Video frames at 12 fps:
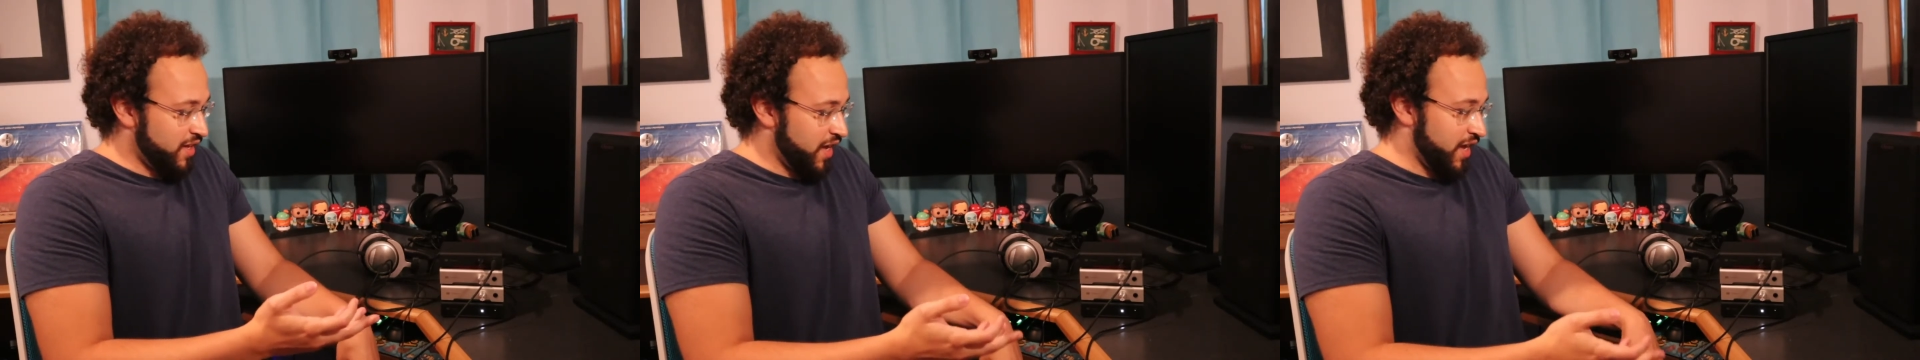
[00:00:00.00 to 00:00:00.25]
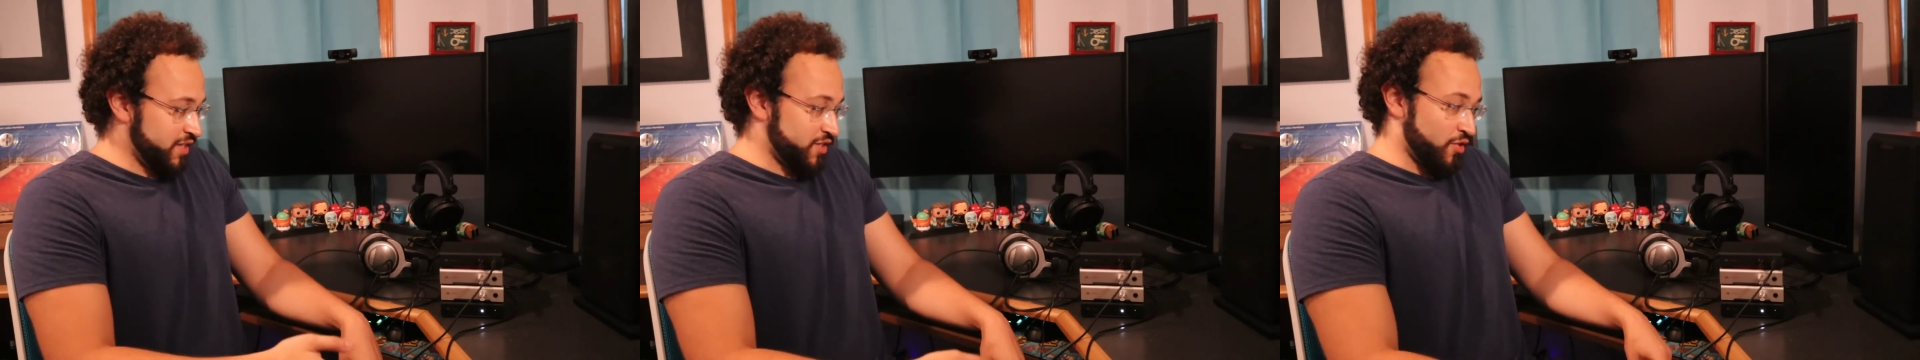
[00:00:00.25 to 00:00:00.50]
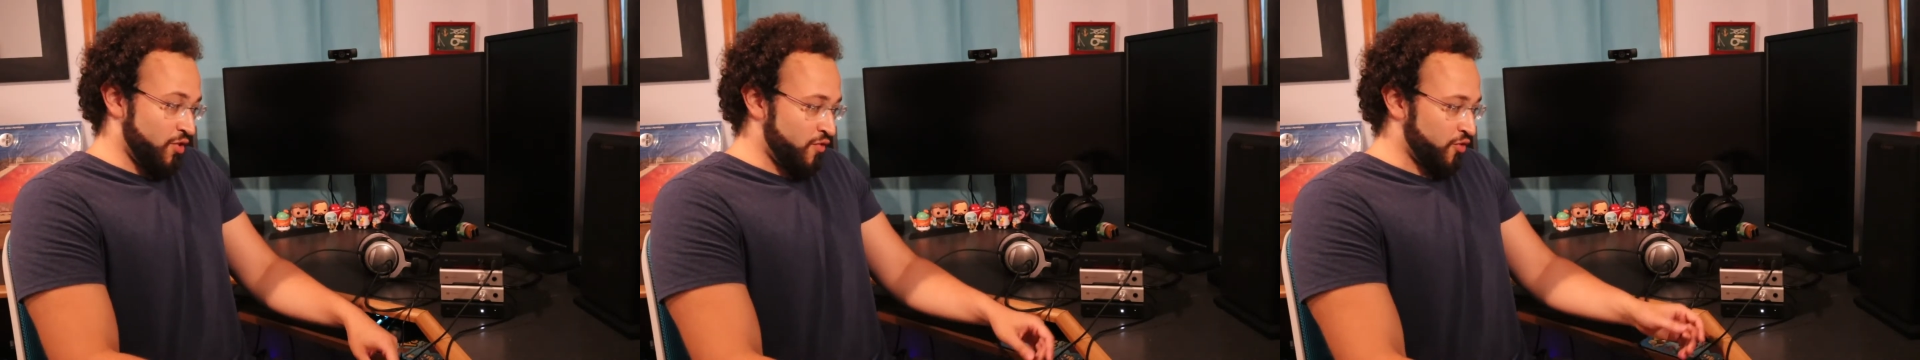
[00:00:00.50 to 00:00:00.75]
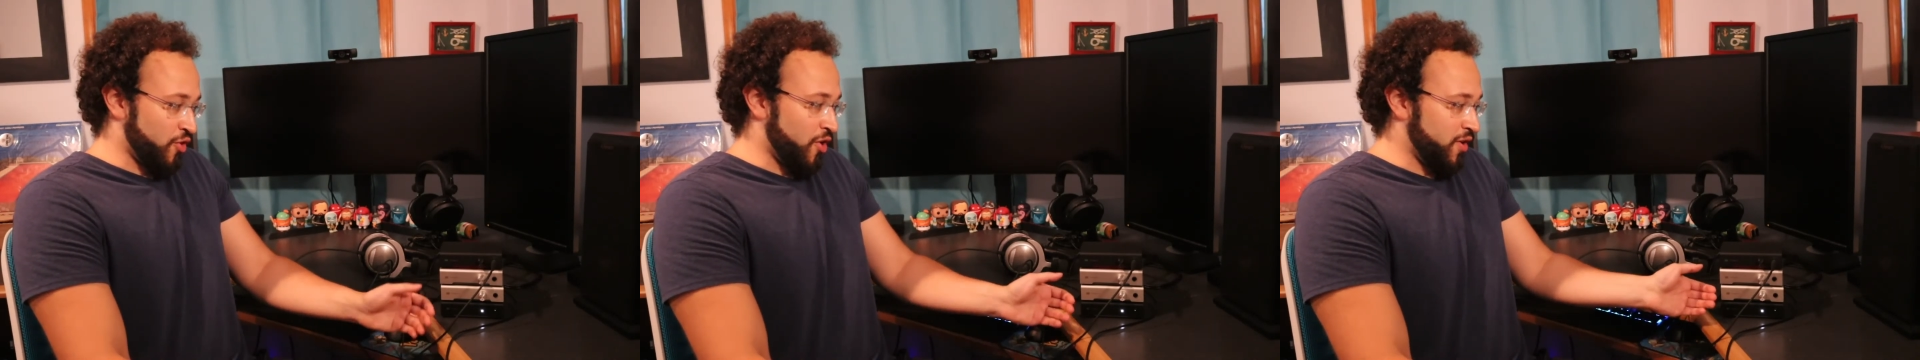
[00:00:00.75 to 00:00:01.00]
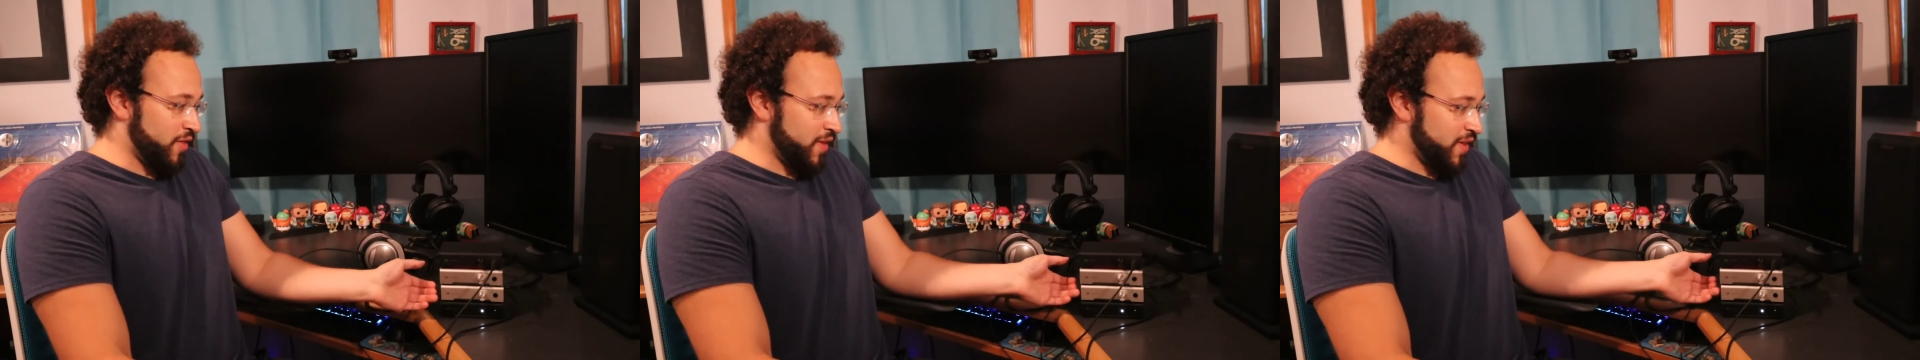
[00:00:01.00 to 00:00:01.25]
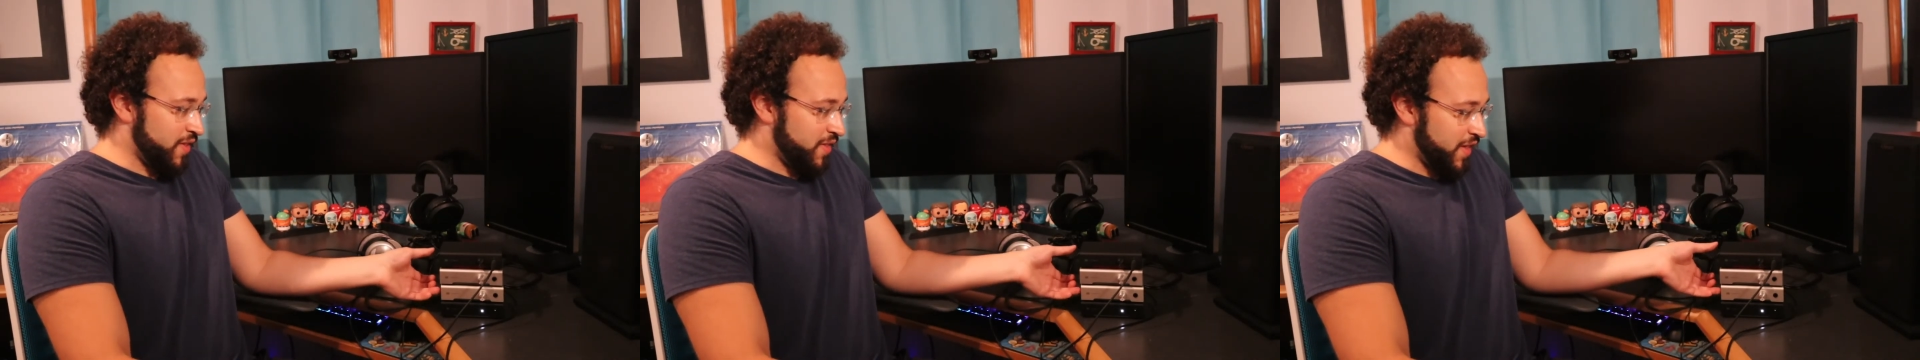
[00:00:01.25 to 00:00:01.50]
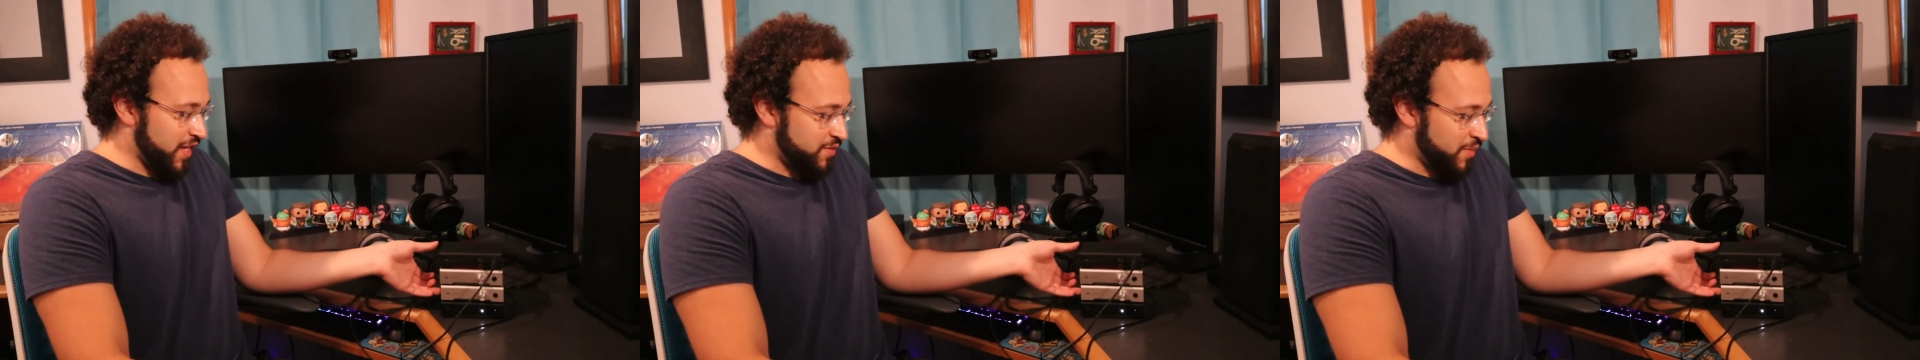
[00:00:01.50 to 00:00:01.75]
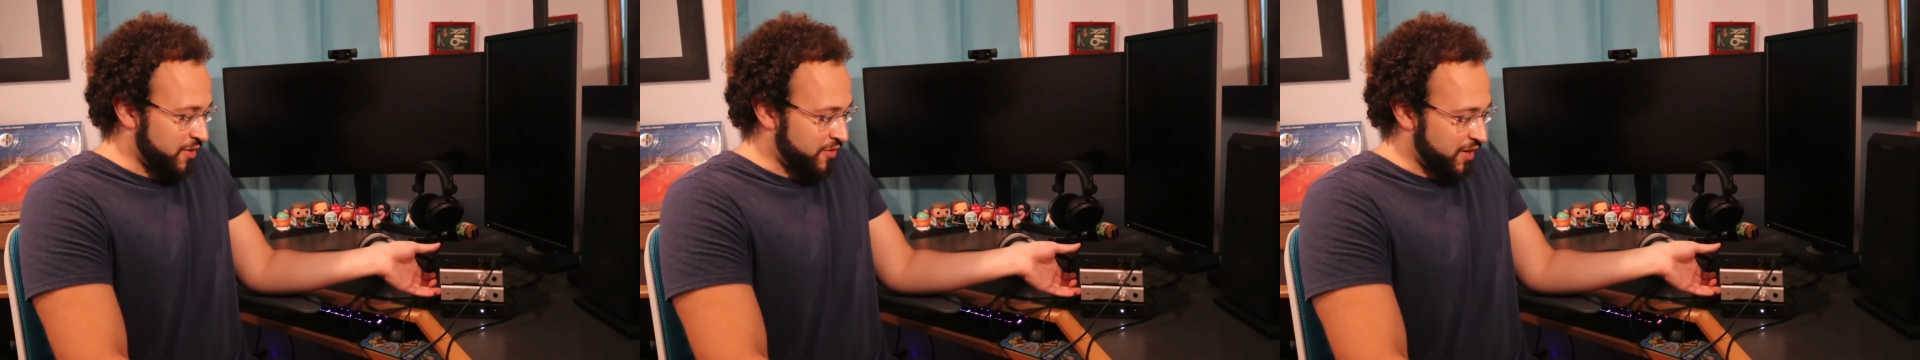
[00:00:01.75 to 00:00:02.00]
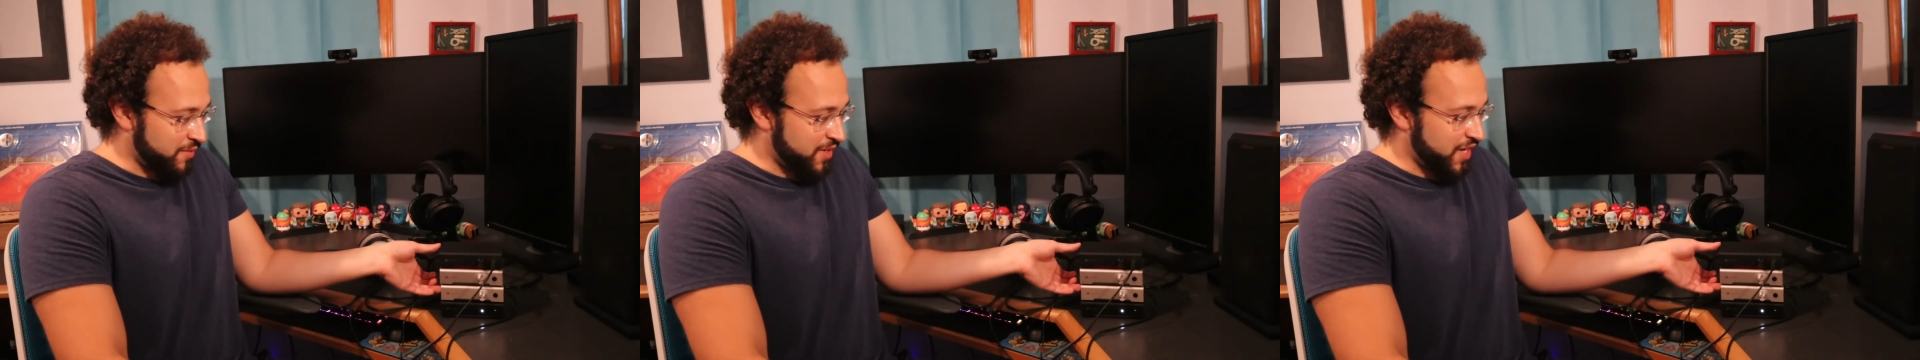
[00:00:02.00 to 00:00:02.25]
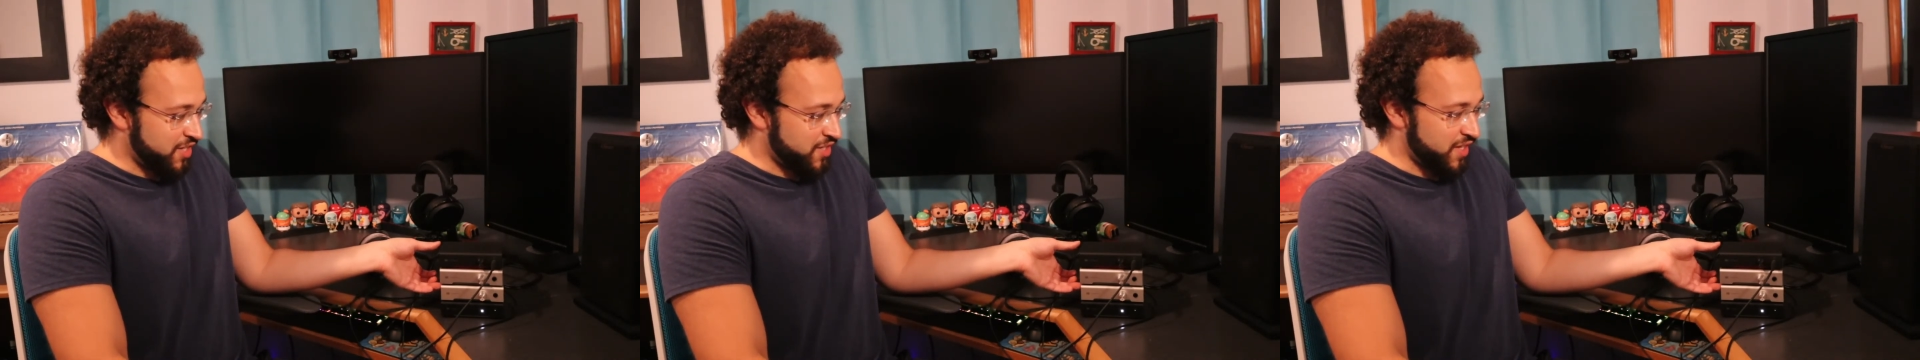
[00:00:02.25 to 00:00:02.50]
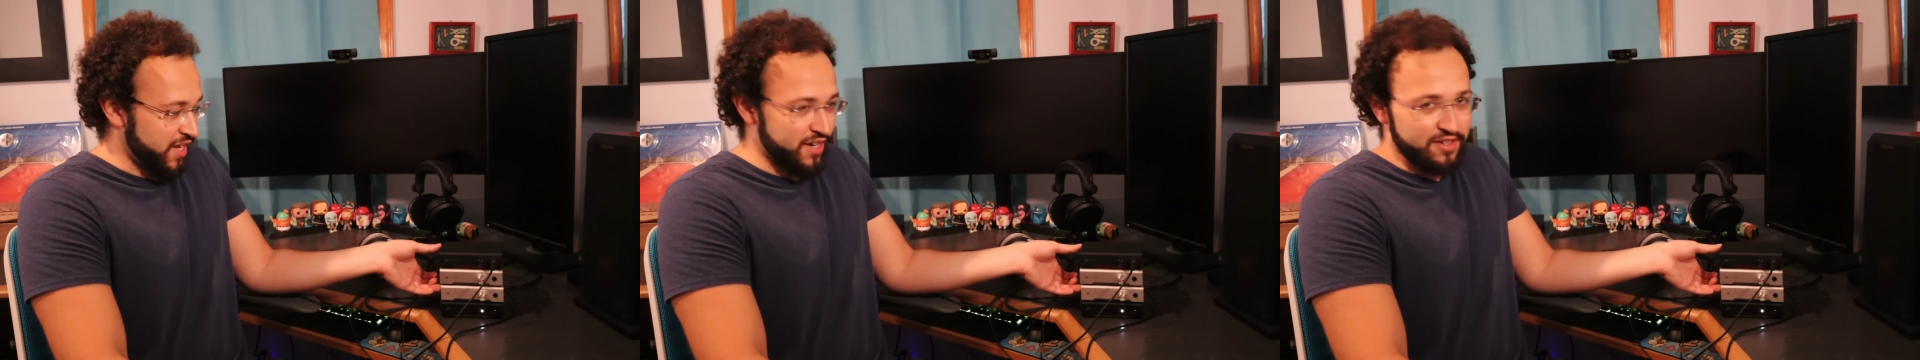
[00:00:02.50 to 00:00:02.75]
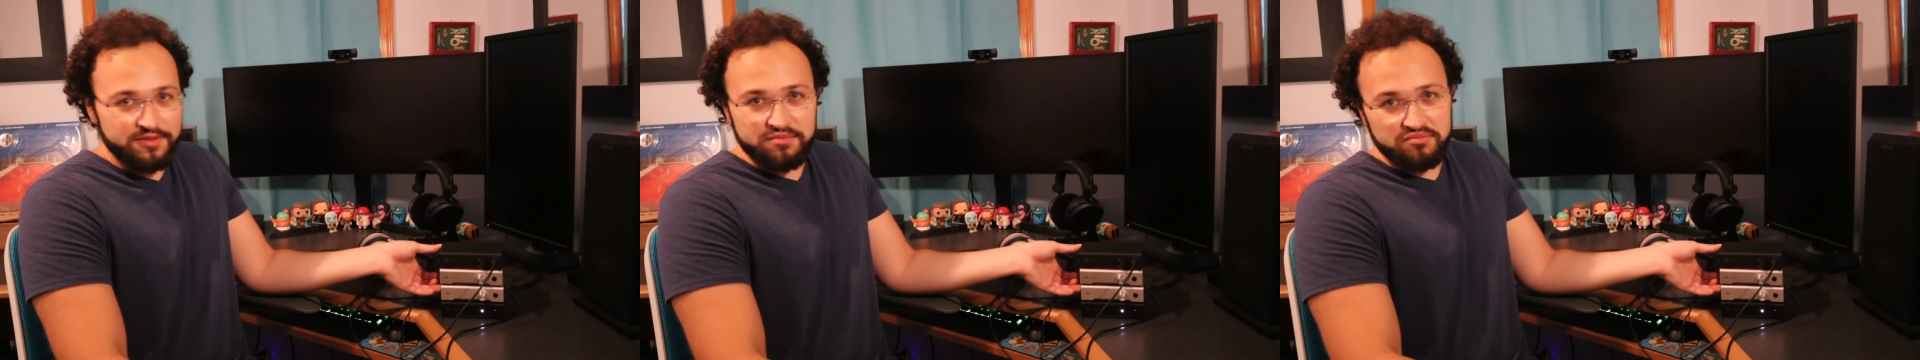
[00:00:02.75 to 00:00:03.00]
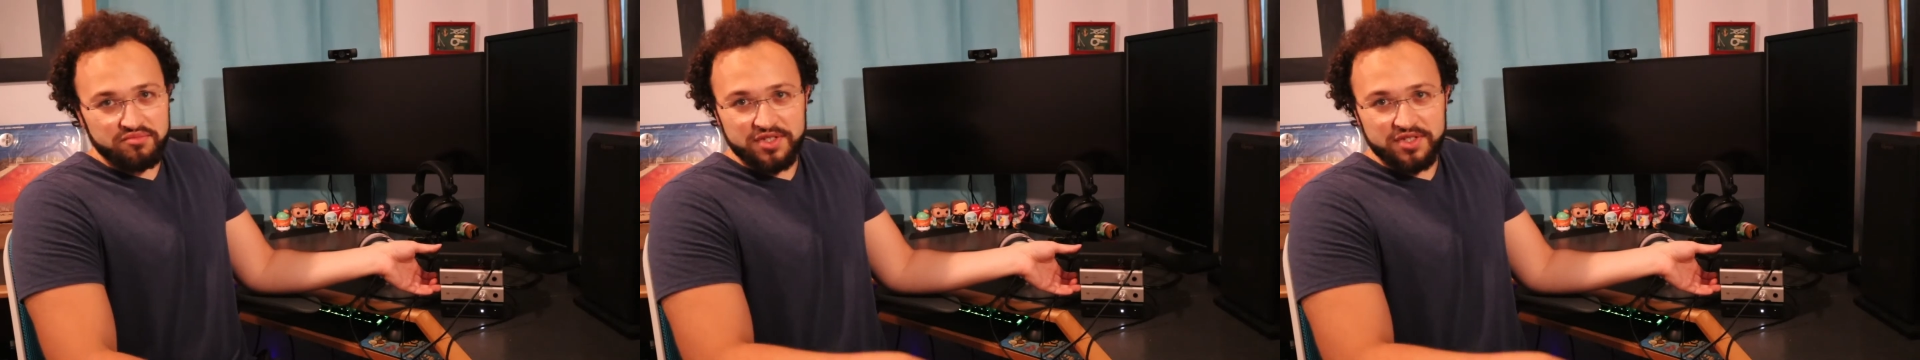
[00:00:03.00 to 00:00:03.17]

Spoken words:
And so overall, that's my recommendation there.